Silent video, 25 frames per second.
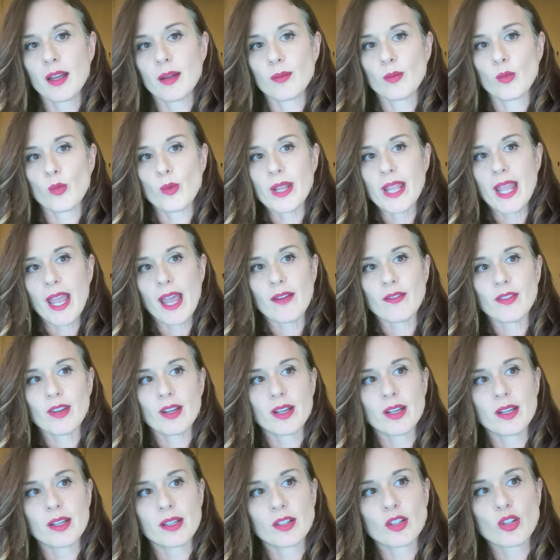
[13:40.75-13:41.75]
We have
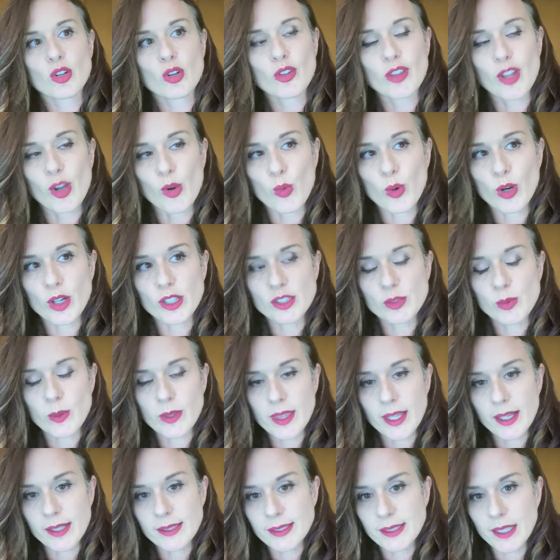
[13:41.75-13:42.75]
a girl that works with
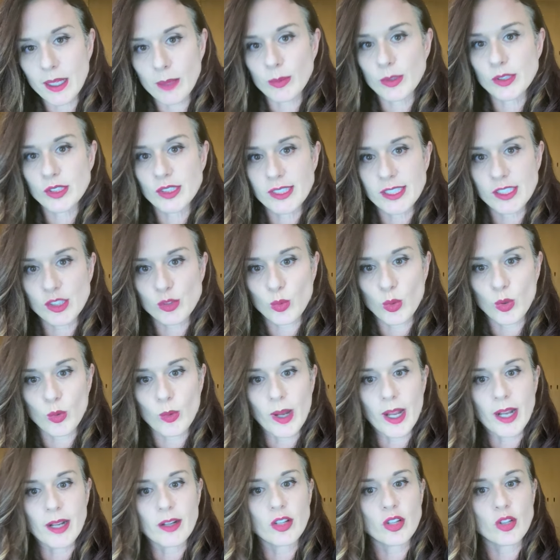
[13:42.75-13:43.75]
us at Prestige
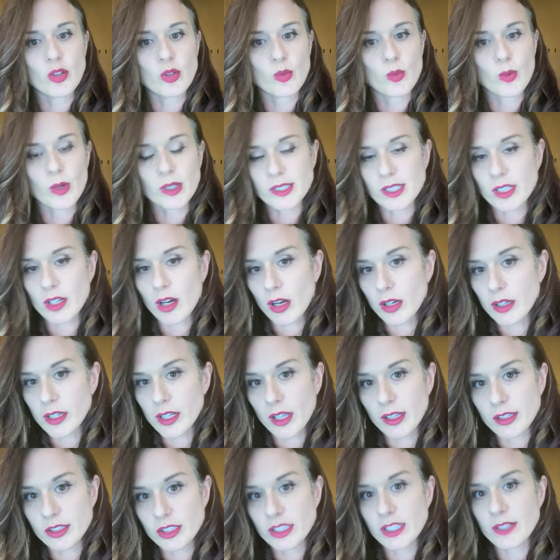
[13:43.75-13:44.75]
Worldwide who worked in
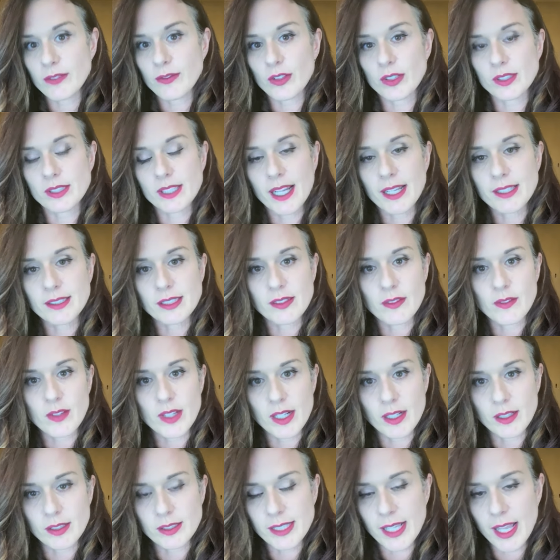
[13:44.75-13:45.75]
cardiology for tons of
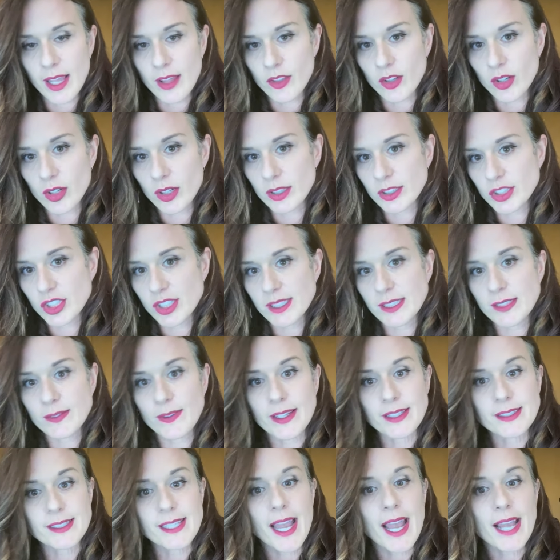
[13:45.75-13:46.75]
years, Heather. She's
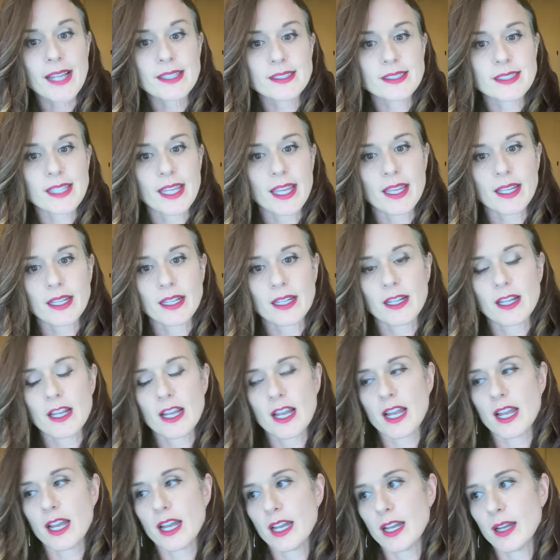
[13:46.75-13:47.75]
fantastic.
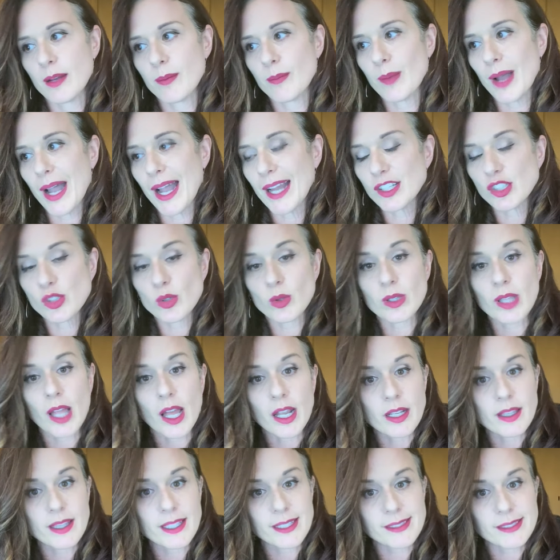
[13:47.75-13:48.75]
I do a lot
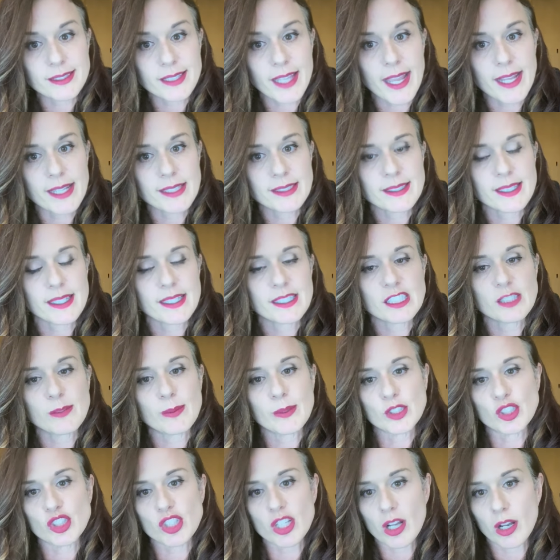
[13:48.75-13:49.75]
of these cases, but
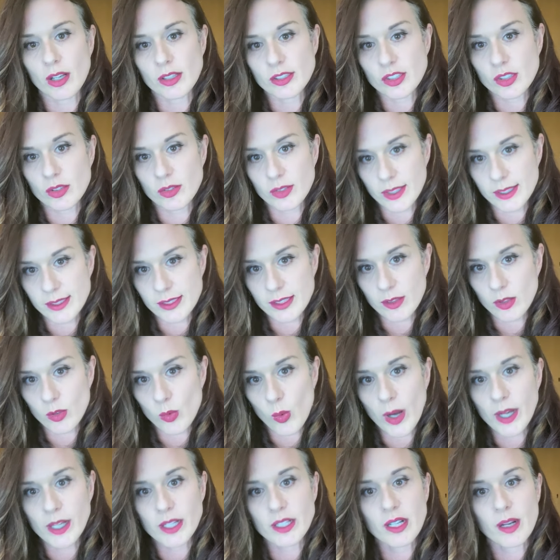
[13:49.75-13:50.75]
she also does
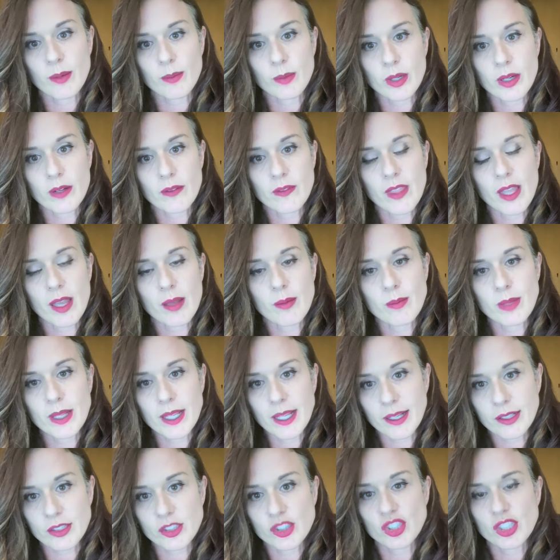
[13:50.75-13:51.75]
quite a number of them
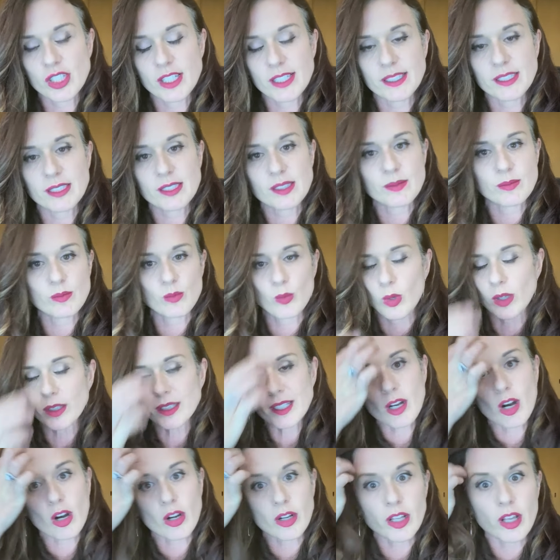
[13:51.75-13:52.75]
because she's worked
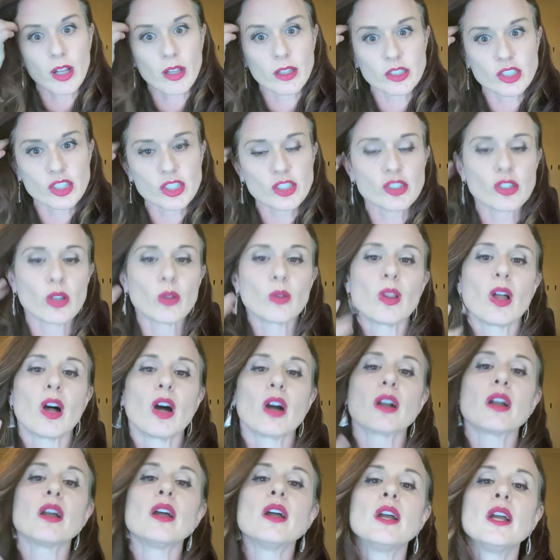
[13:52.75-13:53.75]
in cardiology so
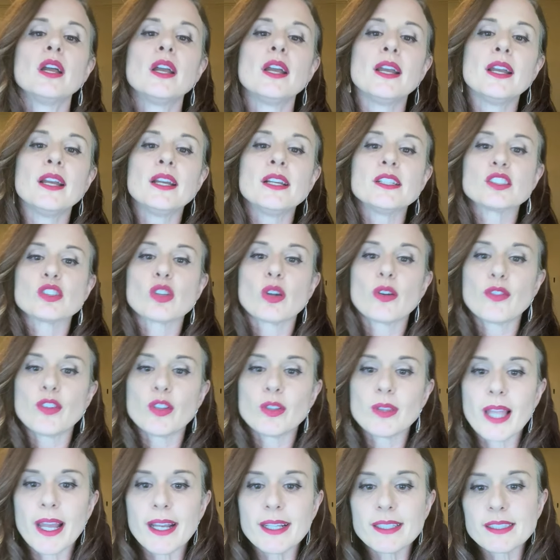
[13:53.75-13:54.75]
long. So if
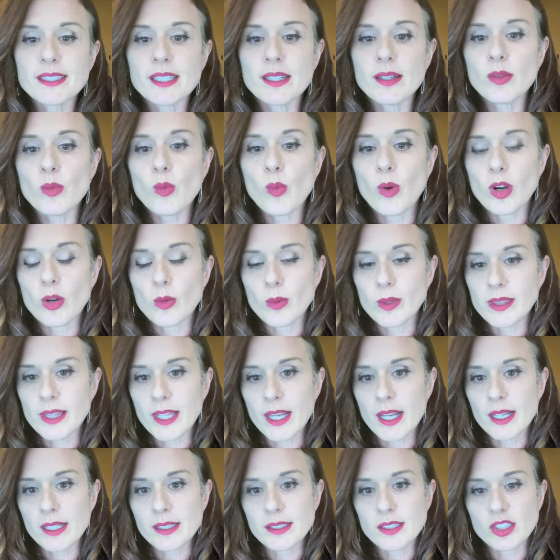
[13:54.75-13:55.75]
you'd like to work with
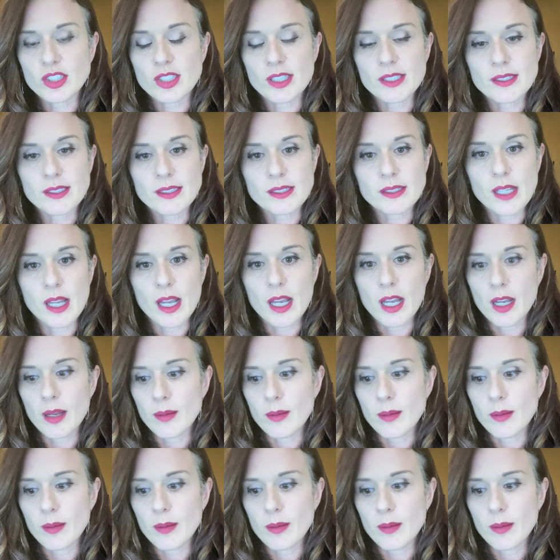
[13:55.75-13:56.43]
us, just,